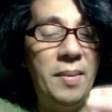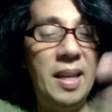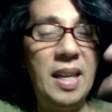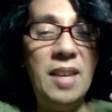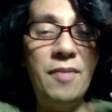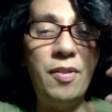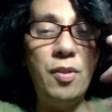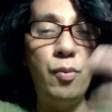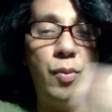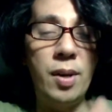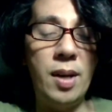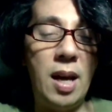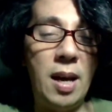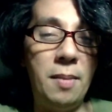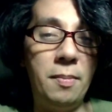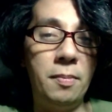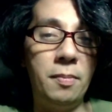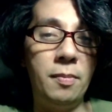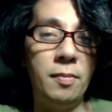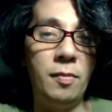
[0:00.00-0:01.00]
even when
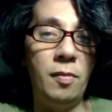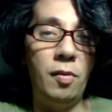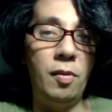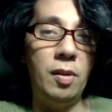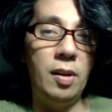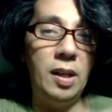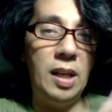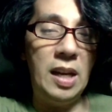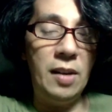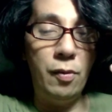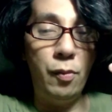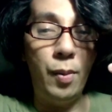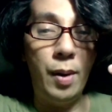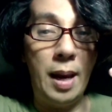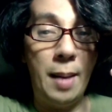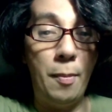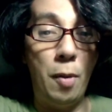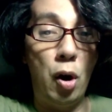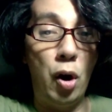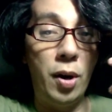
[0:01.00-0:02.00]
I'm even when
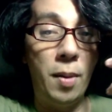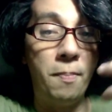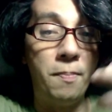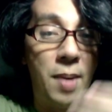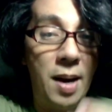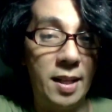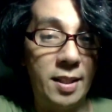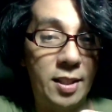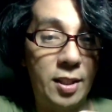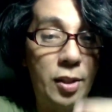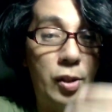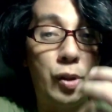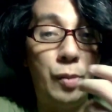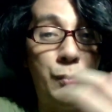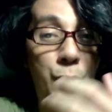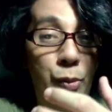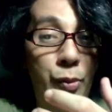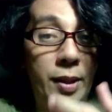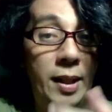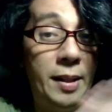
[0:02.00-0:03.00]
I'm on a bus
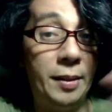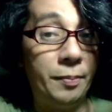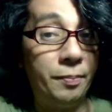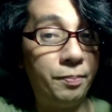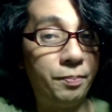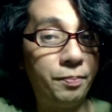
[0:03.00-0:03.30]
commuting.